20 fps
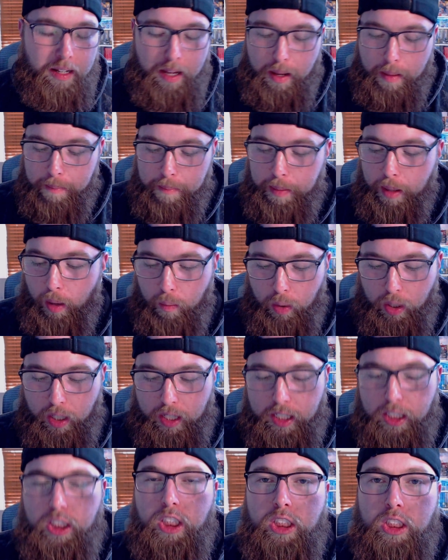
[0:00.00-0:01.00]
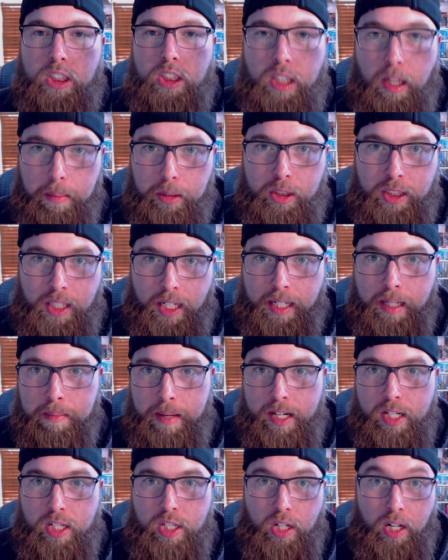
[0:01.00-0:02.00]
But we're gonna just double check and
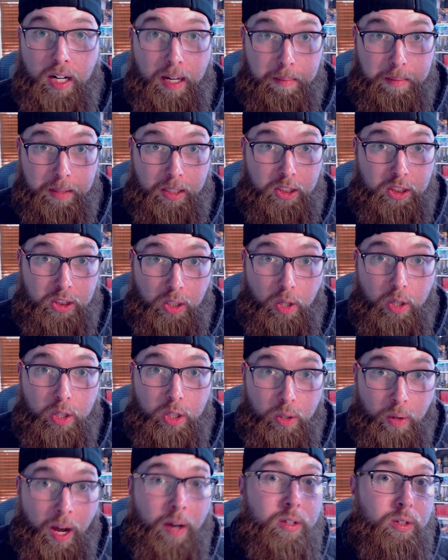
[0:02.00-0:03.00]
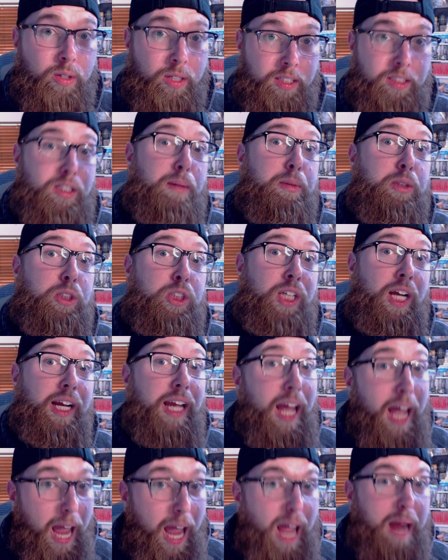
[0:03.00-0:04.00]
make sure, and I'm gonna show you how you can double check
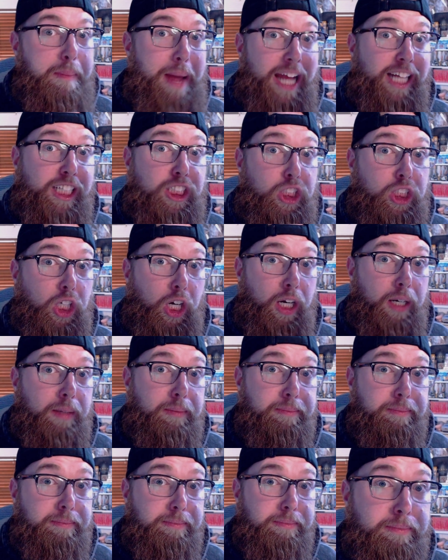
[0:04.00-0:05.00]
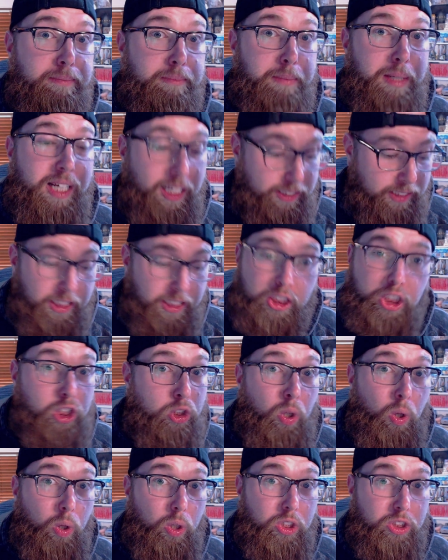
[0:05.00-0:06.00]
and make sure, because these
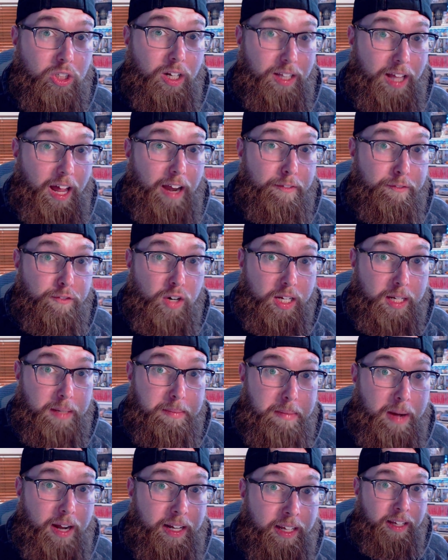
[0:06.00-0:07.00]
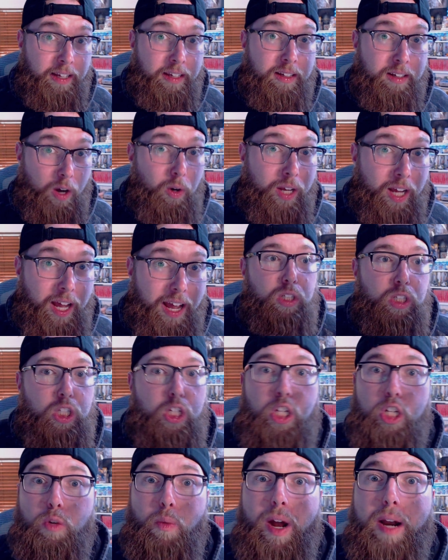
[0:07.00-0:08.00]
controllers are a lot of freaking money, okay?
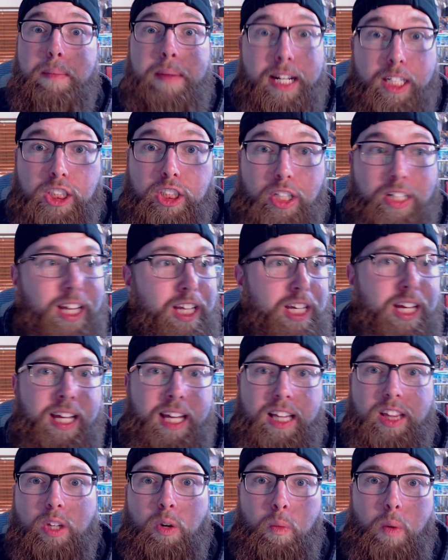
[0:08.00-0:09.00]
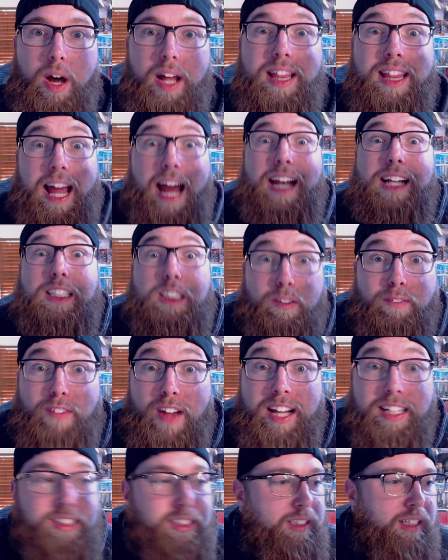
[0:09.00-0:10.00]
And you wanna make sure that you get the one that is
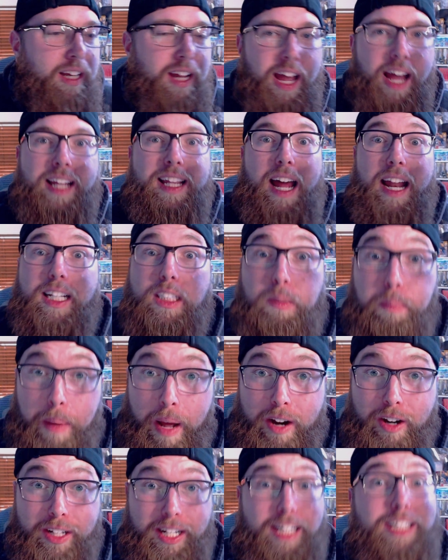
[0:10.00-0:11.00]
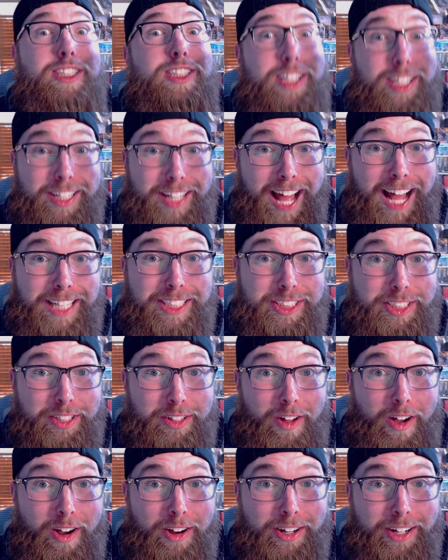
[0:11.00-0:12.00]
fixed and that is better and that is gonna last you
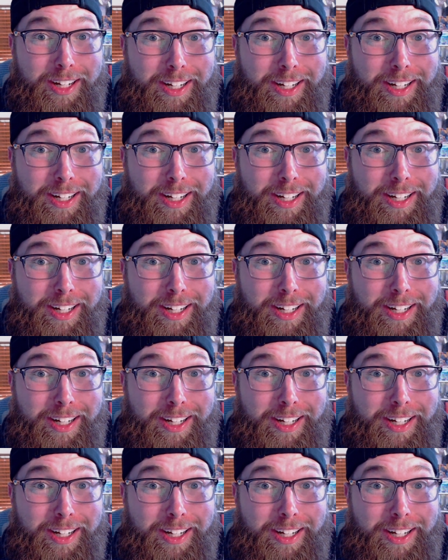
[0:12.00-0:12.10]
longer.